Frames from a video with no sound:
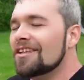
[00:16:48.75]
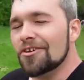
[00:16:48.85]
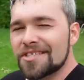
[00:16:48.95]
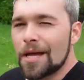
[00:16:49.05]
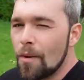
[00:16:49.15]
It
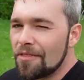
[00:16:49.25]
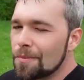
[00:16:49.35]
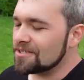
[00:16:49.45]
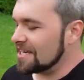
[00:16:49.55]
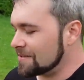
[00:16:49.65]
looks like weather
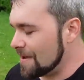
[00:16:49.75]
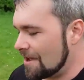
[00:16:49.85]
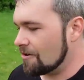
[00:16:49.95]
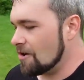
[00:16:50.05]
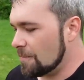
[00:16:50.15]
boost doesn't
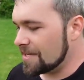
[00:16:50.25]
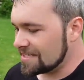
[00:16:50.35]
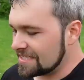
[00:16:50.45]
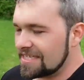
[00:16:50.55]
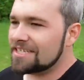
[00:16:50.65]
matter at all
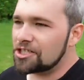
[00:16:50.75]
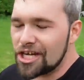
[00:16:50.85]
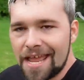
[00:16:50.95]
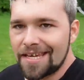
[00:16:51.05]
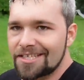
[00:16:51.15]
because it did
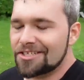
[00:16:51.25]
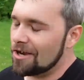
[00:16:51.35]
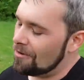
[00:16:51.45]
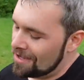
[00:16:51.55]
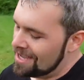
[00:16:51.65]
change,
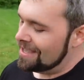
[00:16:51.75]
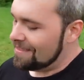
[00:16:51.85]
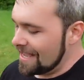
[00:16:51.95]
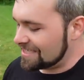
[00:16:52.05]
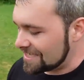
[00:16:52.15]
so
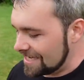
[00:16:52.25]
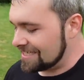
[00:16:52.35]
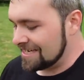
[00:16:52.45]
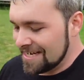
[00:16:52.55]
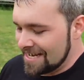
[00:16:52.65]
that's
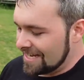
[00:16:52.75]
neat.